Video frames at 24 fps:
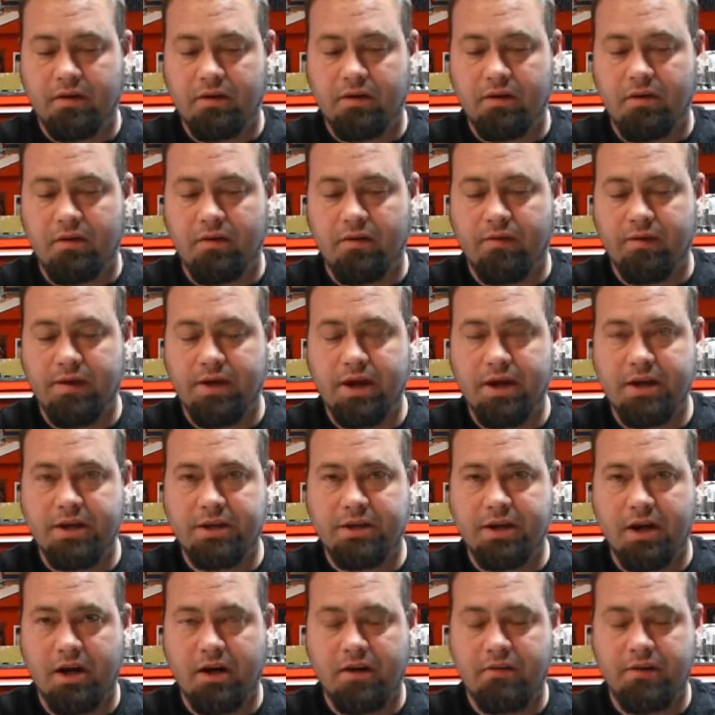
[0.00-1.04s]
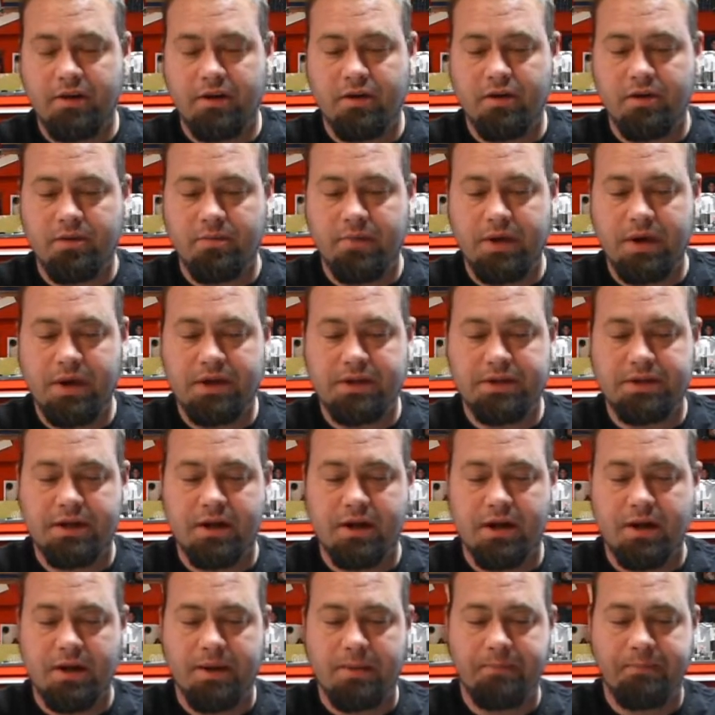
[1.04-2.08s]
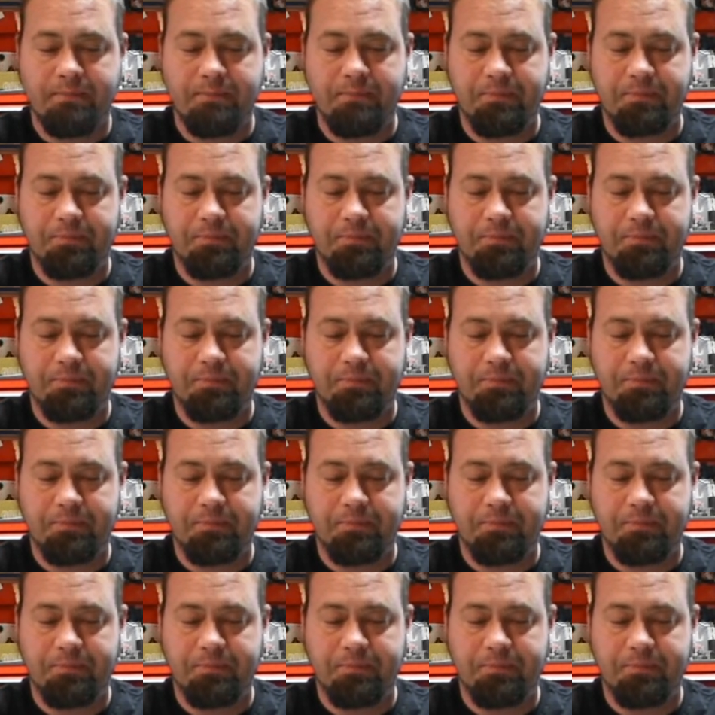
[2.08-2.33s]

Go over the inside of your new piece there.